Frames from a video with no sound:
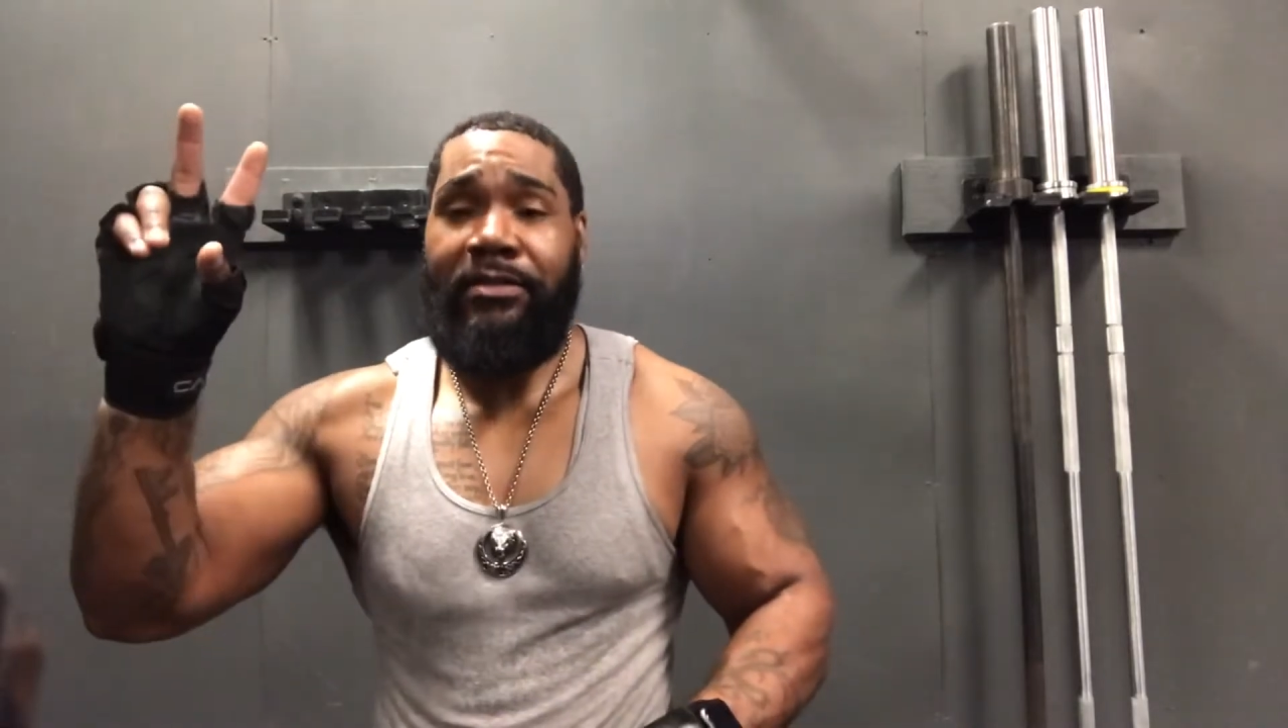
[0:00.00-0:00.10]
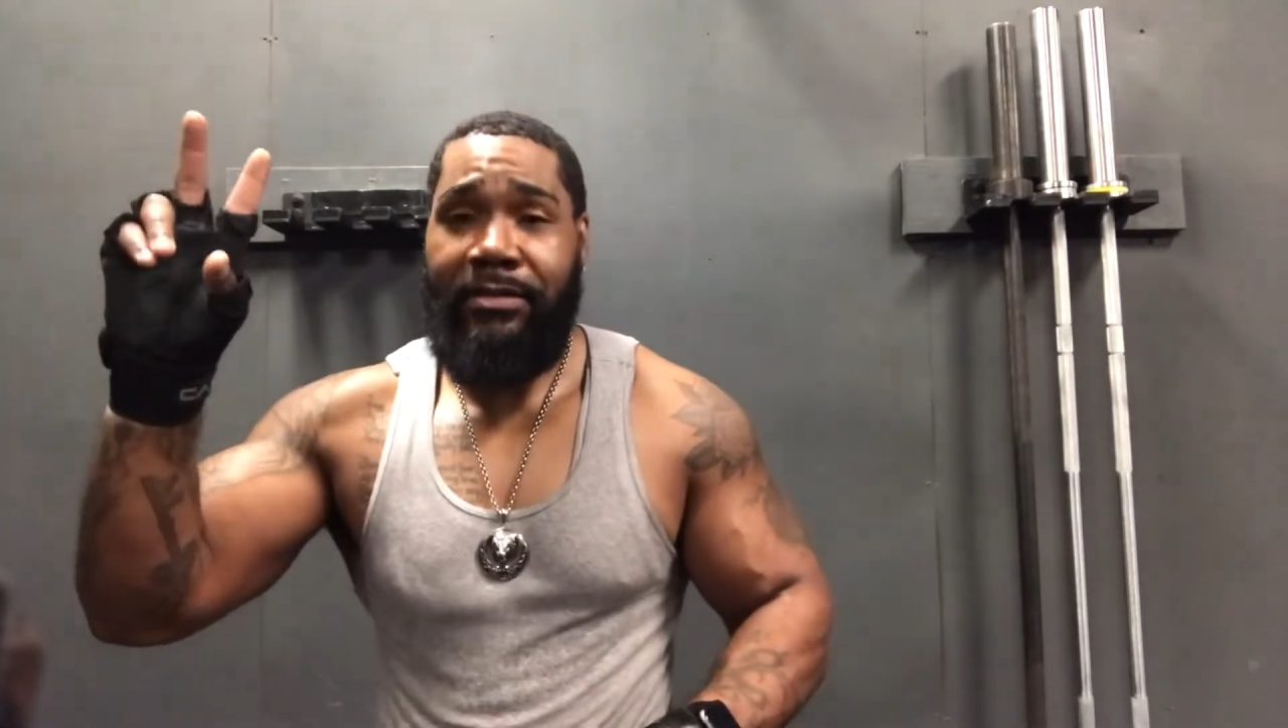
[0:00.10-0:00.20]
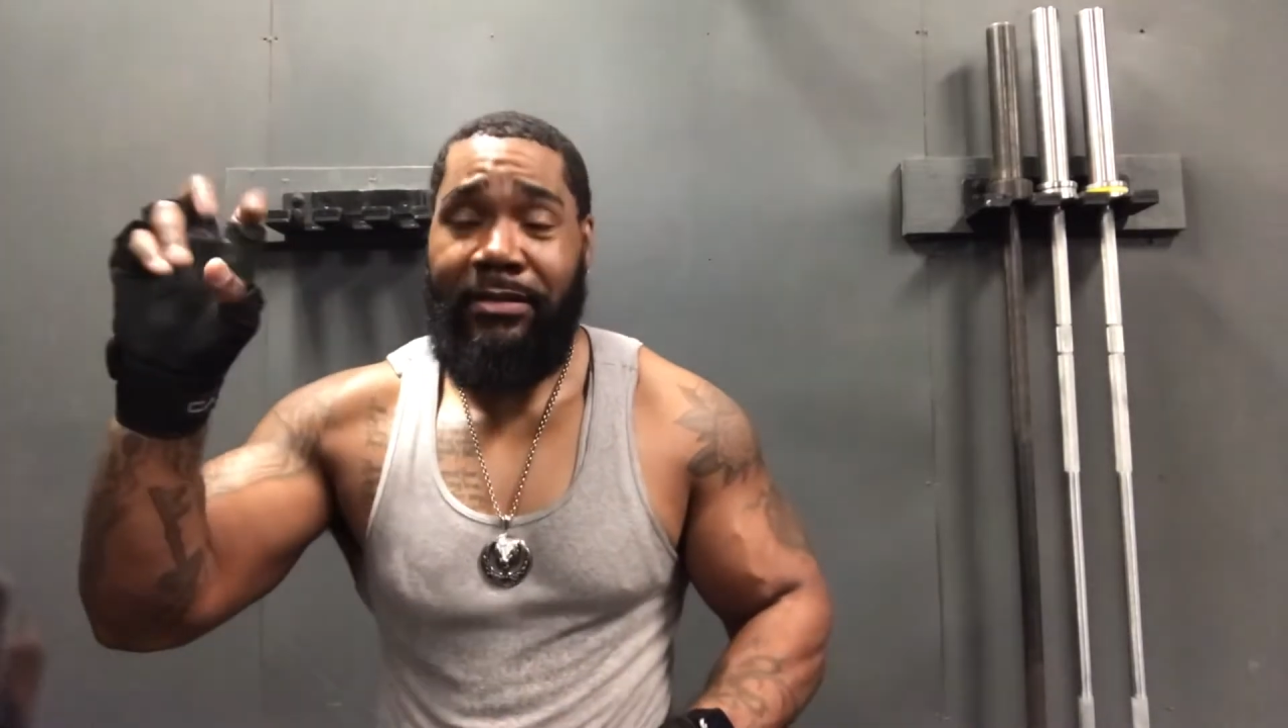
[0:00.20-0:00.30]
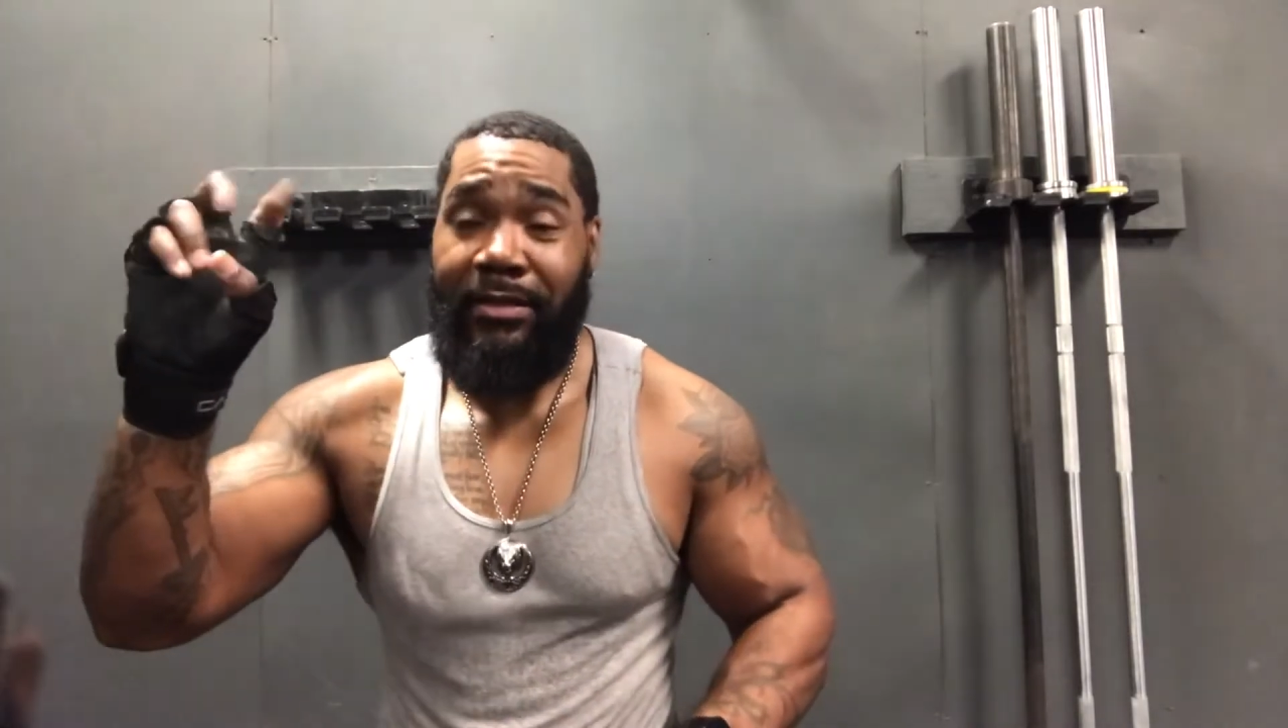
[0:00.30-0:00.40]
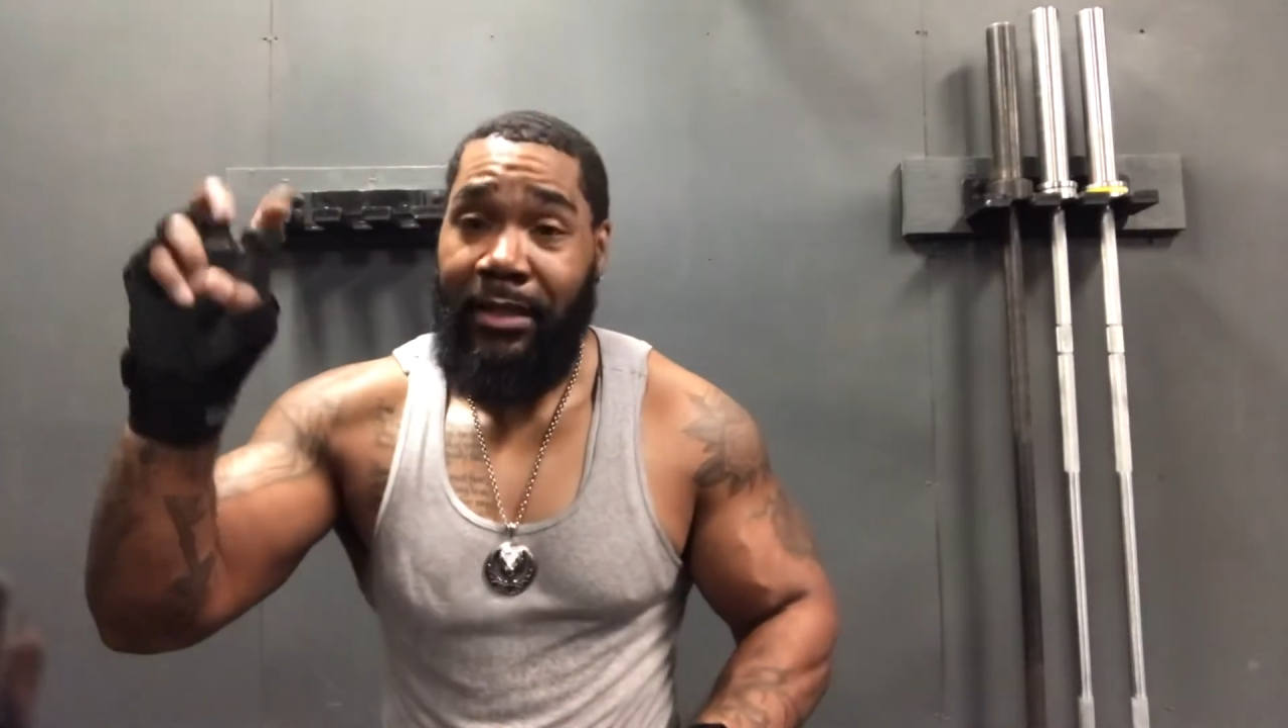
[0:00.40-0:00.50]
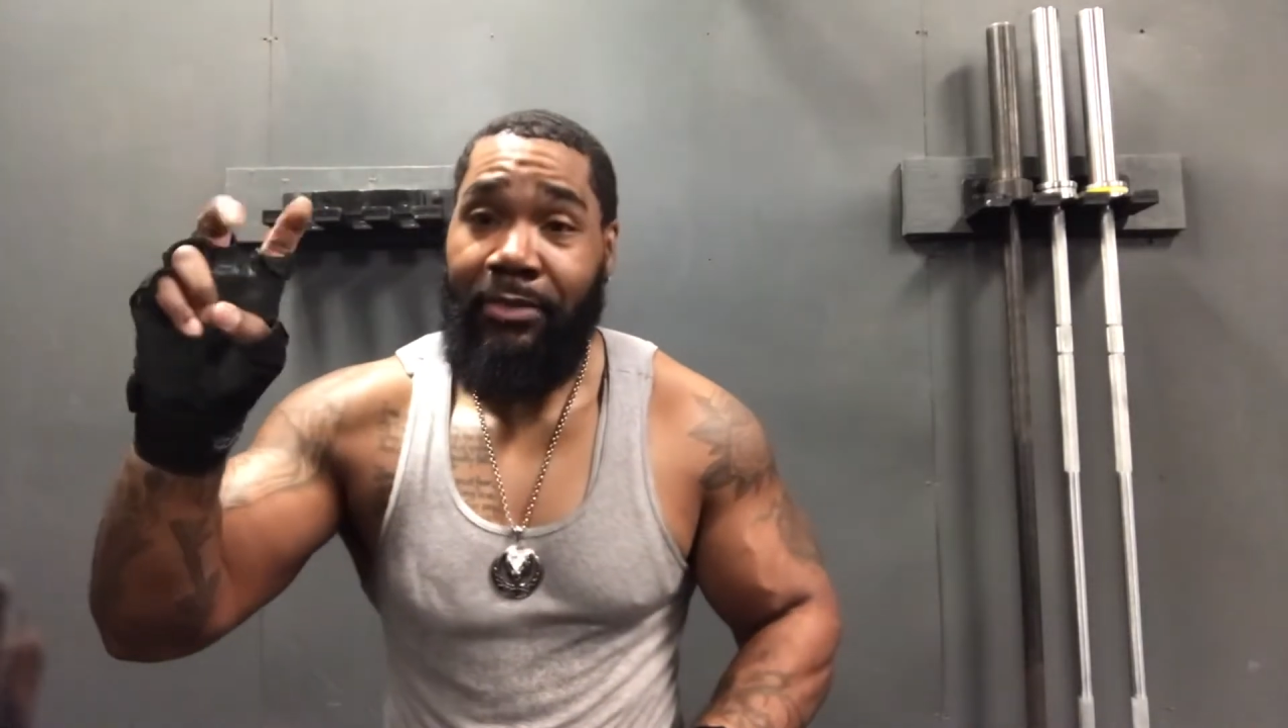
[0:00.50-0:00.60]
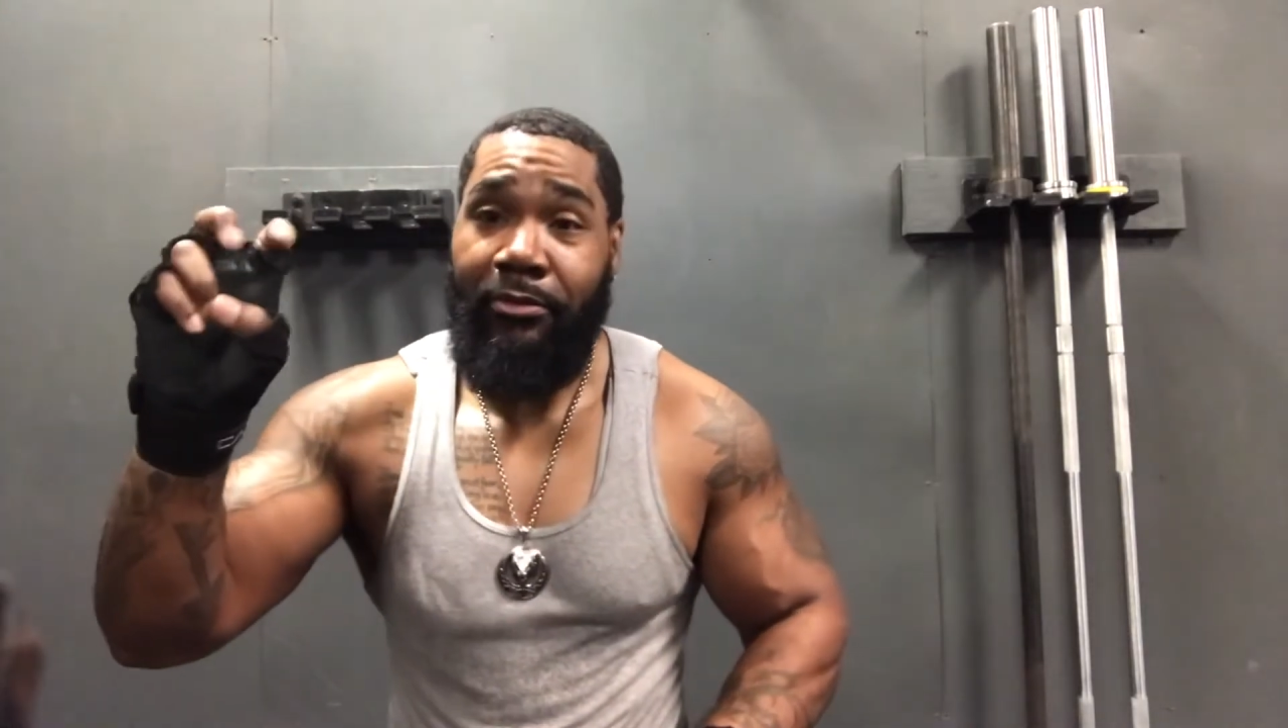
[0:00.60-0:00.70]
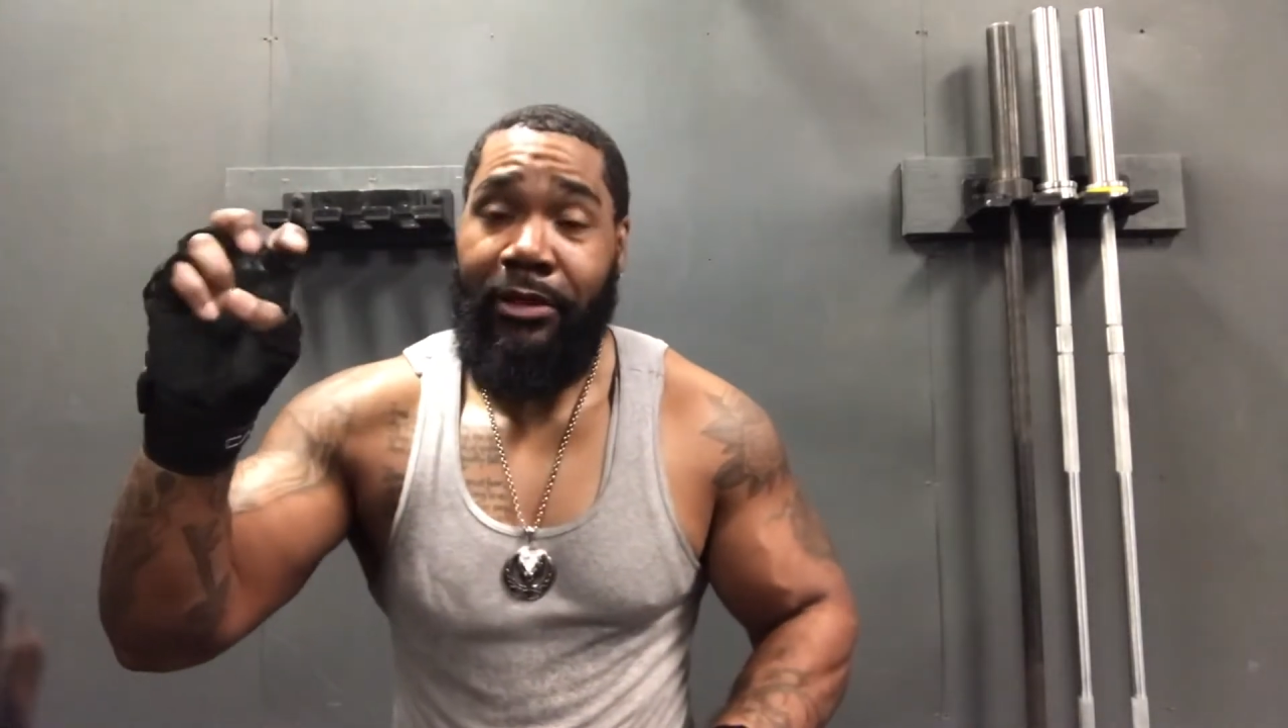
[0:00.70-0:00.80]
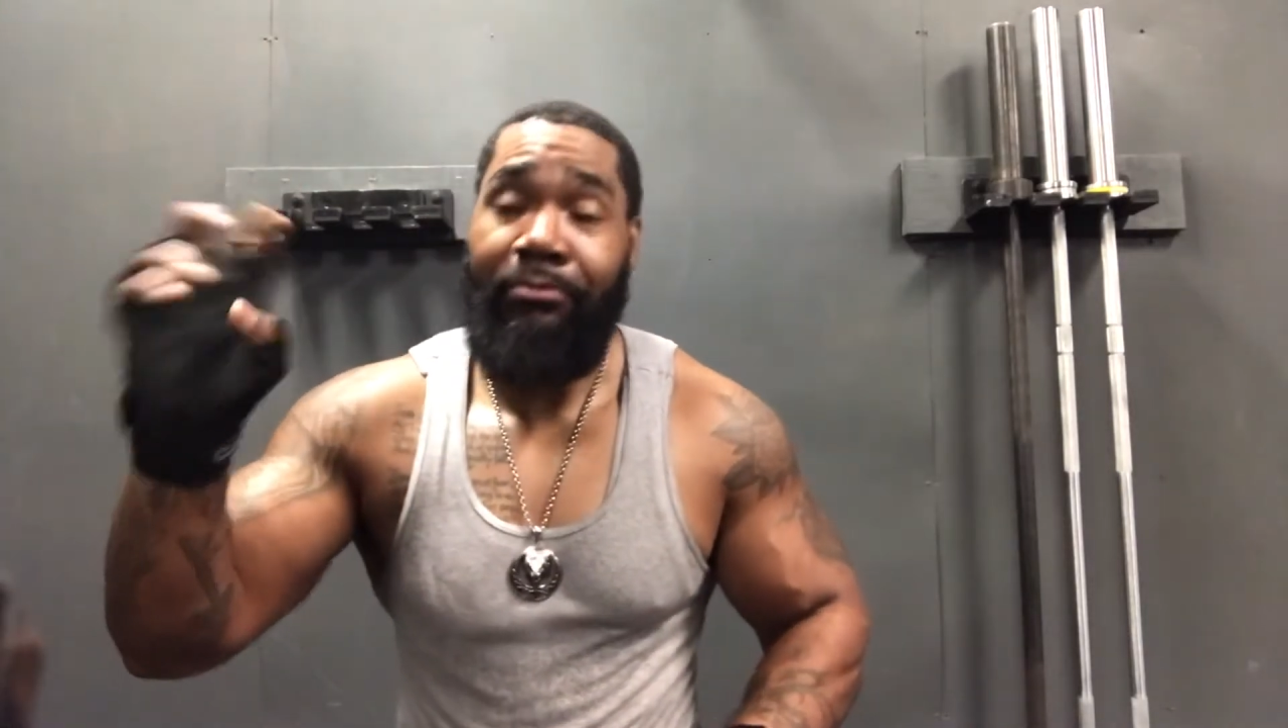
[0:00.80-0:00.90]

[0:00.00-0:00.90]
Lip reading: celebrity